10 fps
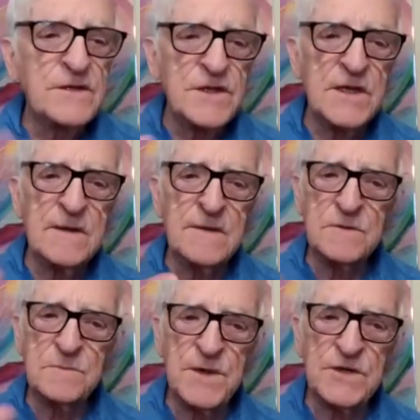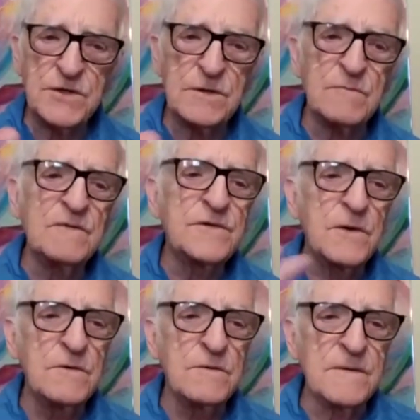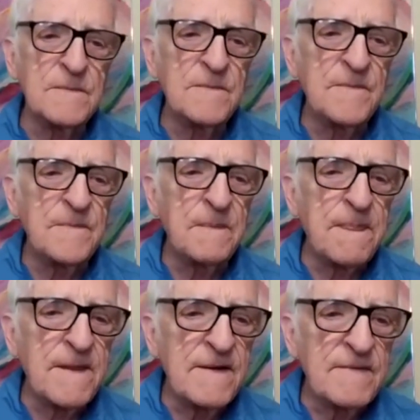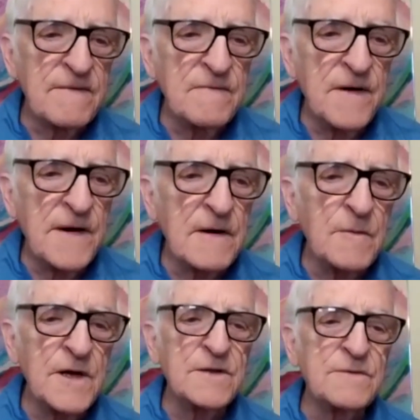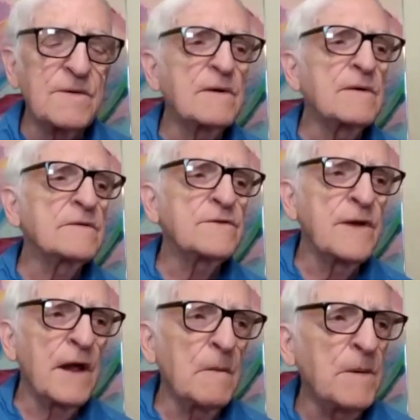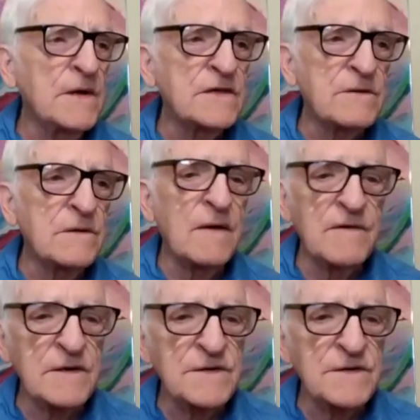Seeing this picture we've shown from far away to our Earth should help us to love